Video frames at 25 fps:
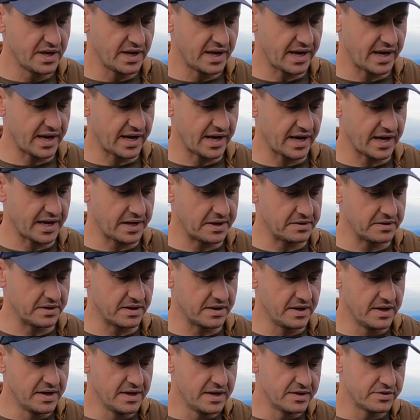And
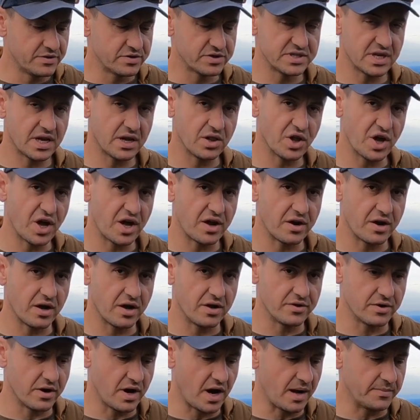there's not a lot of
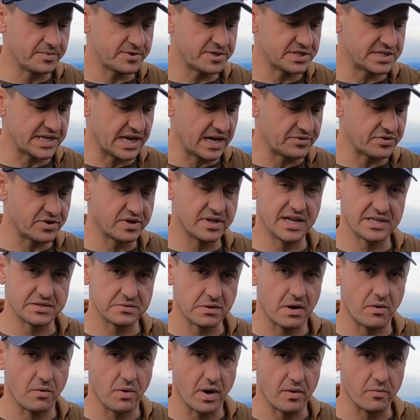other options out there, and that's
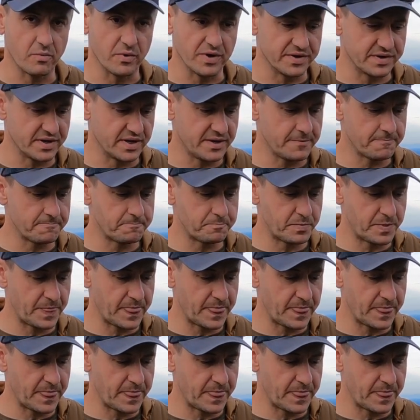why I went with it.